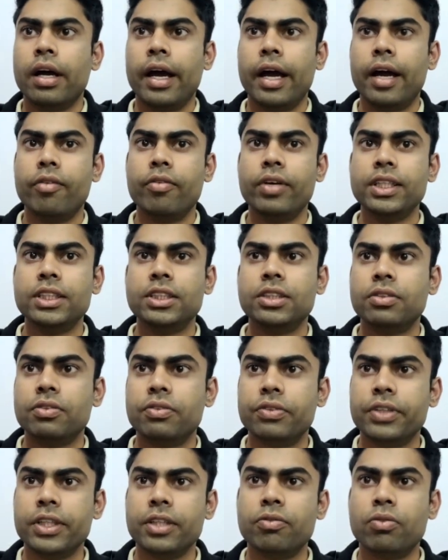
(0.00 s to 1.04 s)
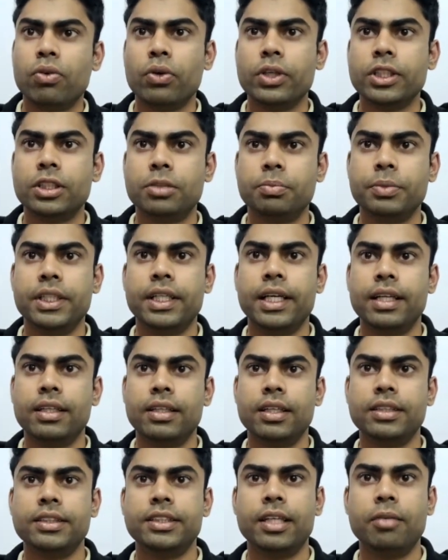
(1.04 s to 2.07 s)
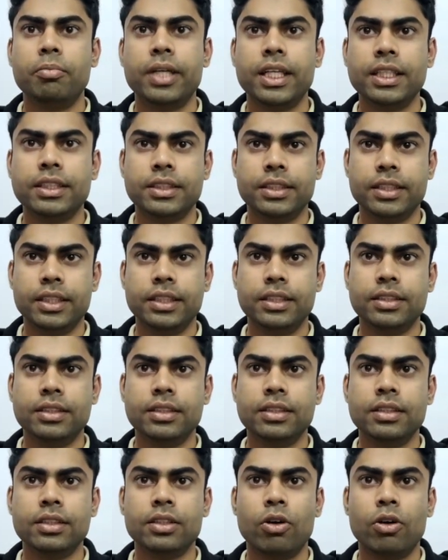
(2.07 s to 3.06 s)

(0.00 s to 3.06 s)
average free flow speed and the jam densities